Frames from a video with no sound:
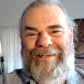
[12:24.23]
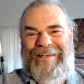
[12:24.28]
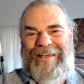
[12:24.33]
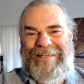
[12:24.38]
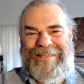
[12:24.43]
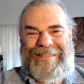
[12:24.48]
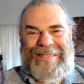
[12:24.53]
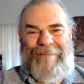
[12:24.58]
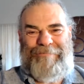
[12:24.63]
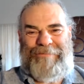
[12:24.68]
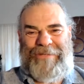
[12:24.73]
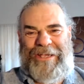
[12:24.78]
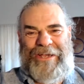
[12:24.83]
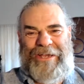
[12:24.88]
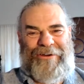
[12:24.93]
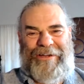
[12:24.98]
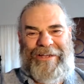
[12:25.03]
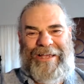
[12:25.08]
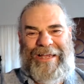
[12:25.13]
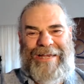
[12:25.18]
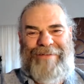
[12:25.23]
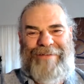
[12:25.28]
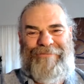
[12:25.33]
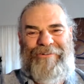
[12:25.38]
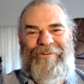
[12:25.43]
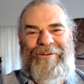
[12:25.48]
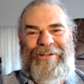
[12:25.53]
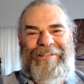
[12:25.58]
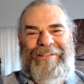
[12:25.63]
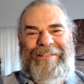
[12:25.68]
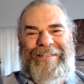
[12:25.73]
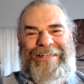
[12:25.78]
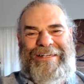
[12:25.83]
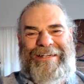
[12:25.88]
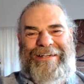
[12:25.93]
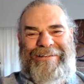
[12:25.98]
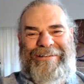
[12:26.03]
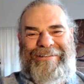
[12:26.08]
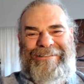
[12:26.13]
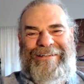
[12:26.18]
I stopped caring. I never really
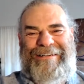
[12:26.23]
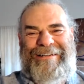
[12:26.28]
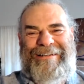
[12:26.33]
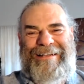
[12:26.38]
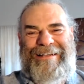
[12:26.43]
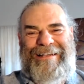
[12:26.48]
cared.